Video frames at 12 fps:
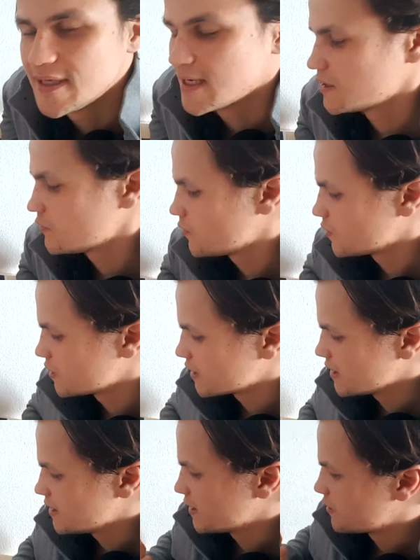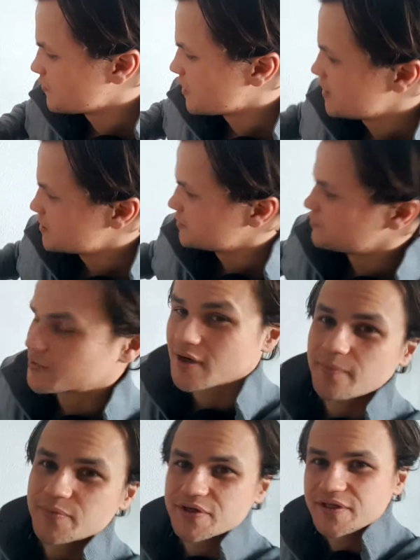Then the water can acquire the
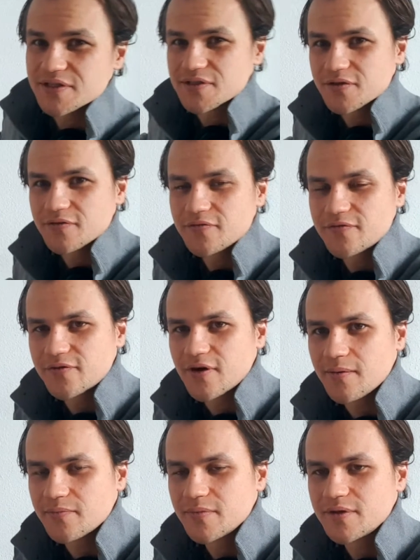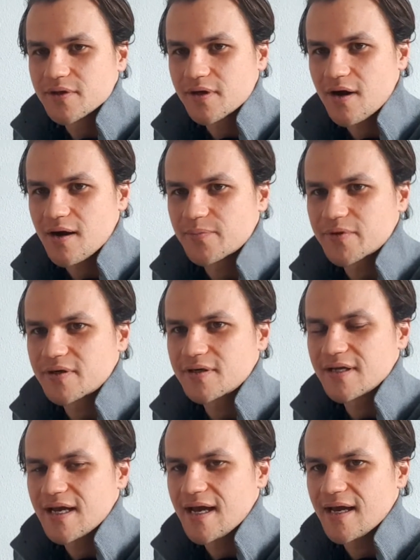properties from the
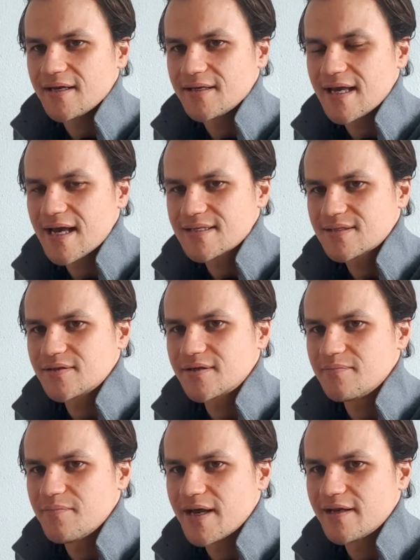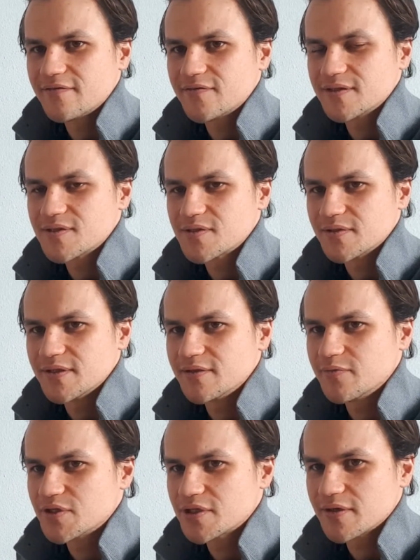copper, and it has certain benefits to
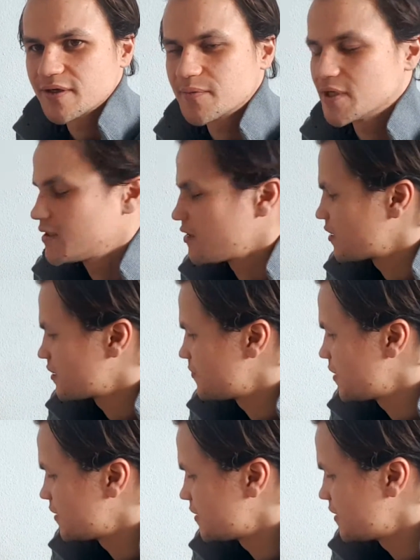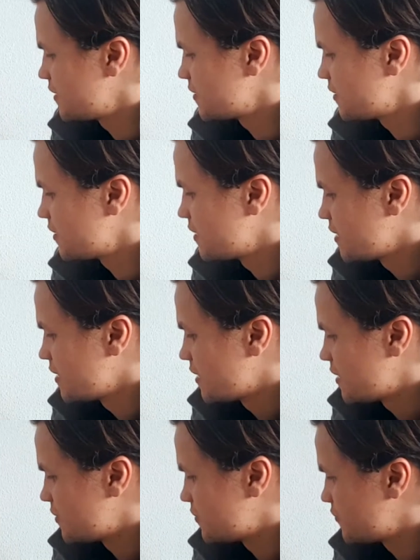it, which I'm going to talk about a little
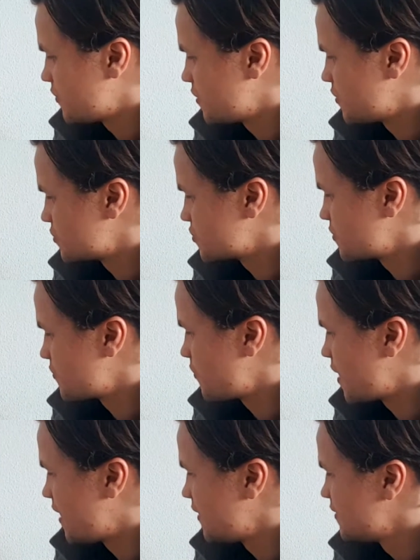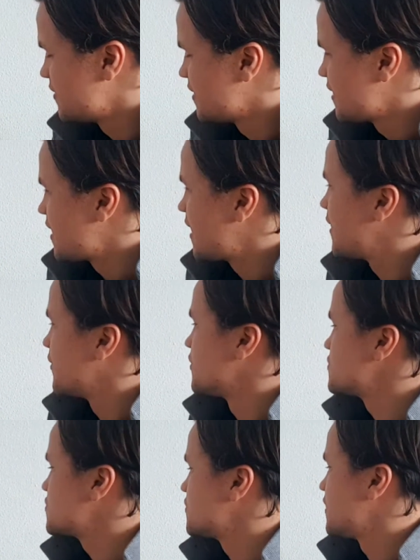in a short while. And
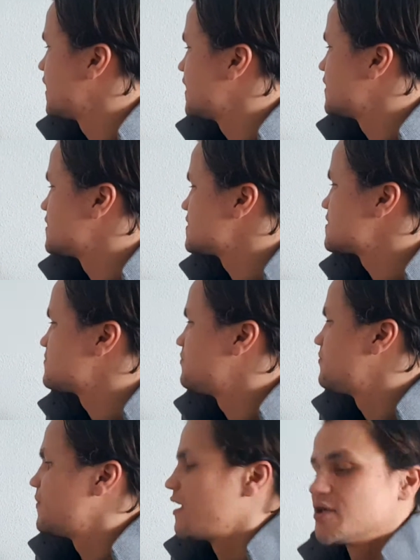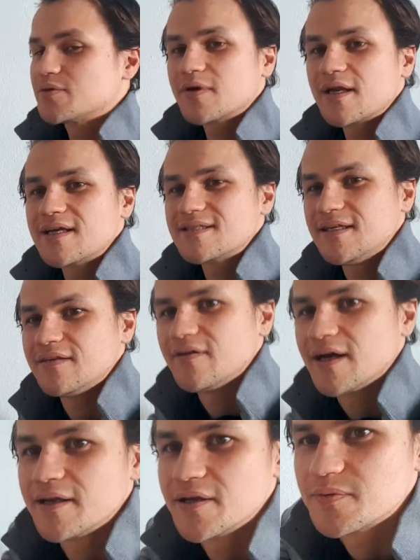also, like, this large one has the
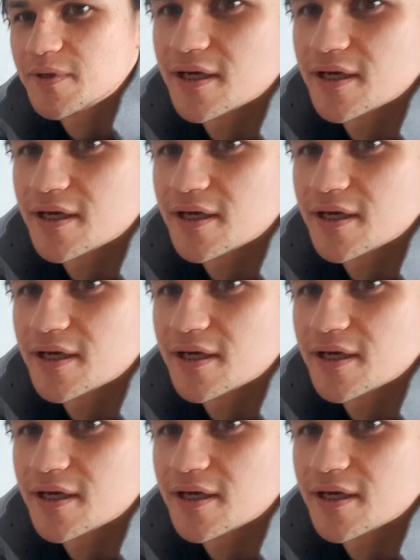advantage